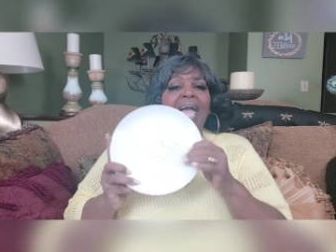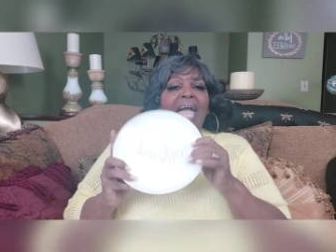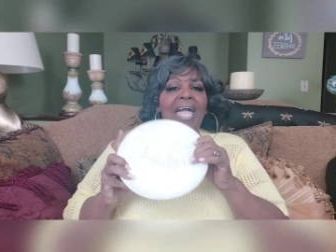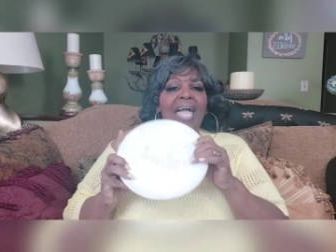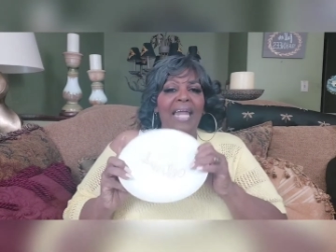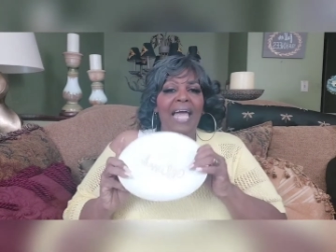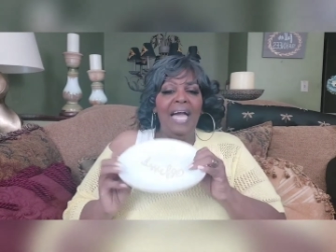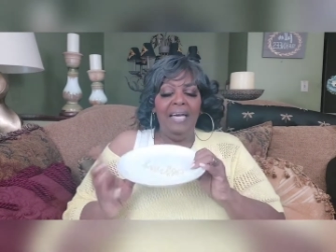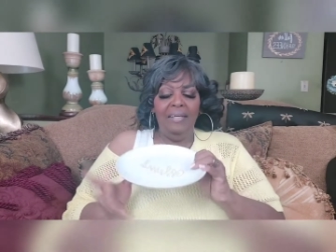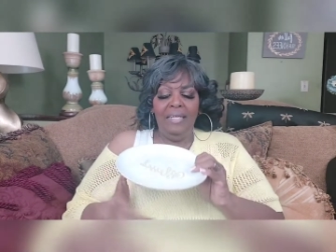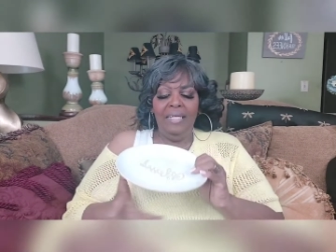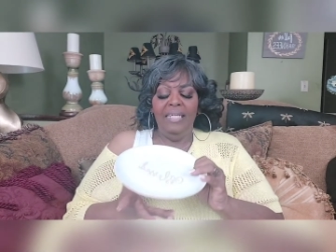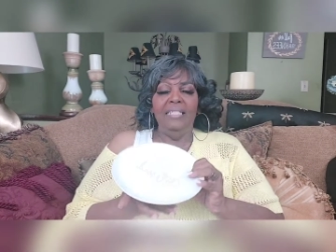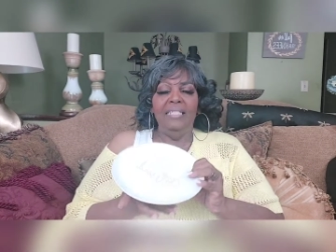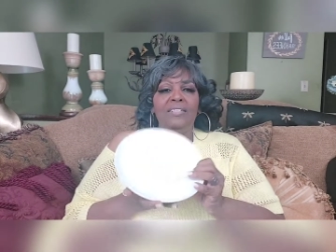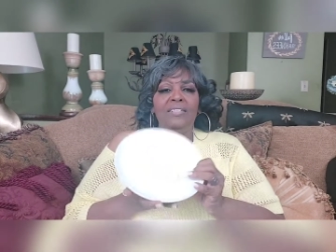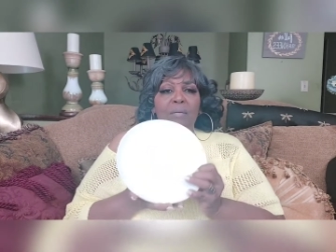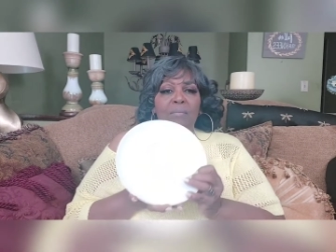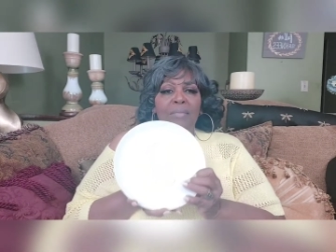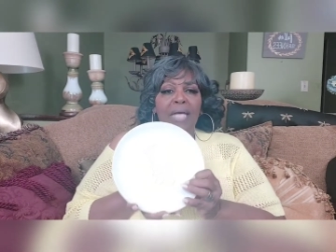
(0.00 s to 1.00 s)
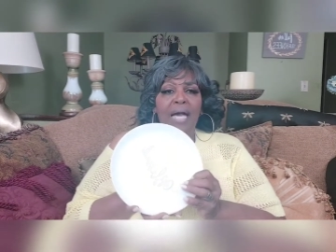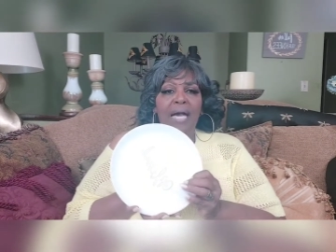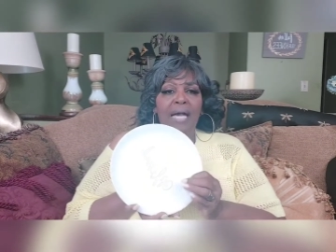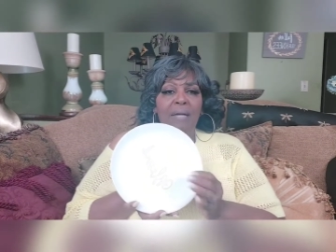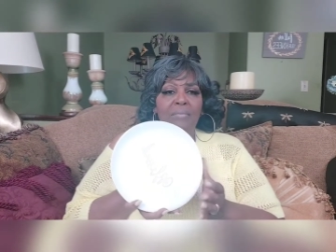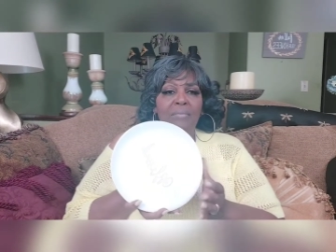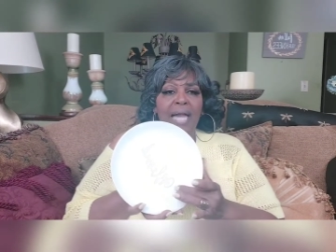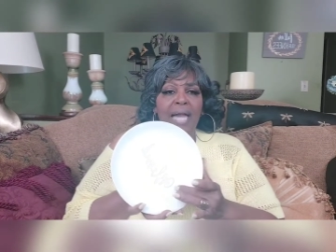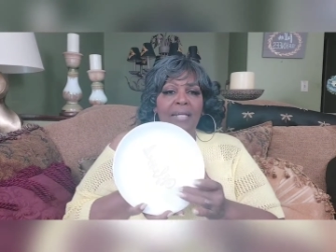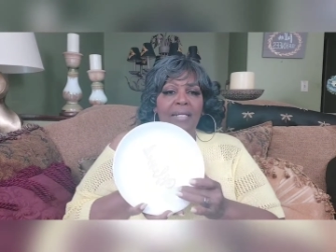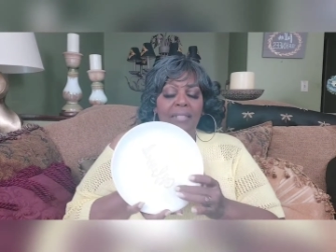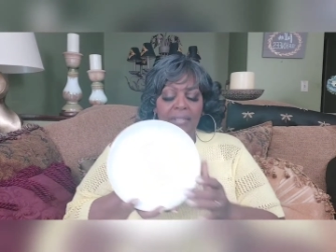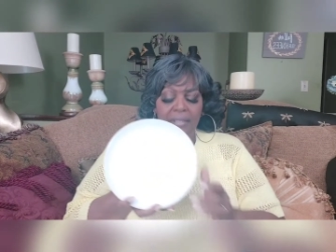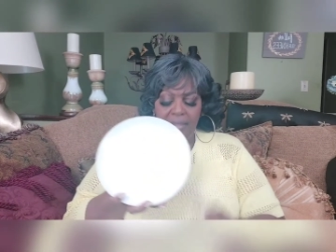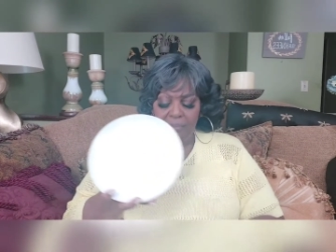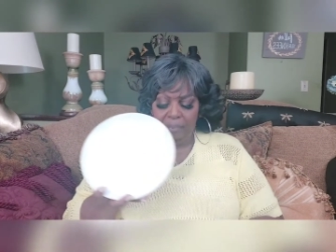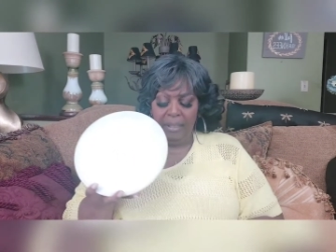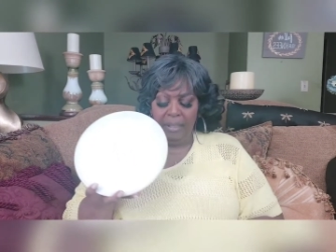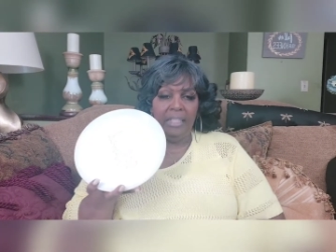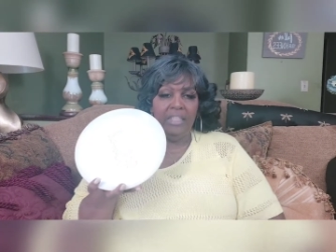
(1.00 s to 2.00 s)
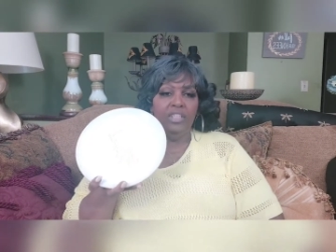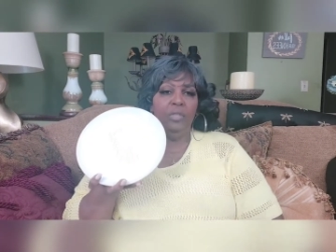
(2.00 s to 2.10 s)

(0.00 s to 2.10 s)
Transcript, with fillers: And I eat sometimes out of this plate.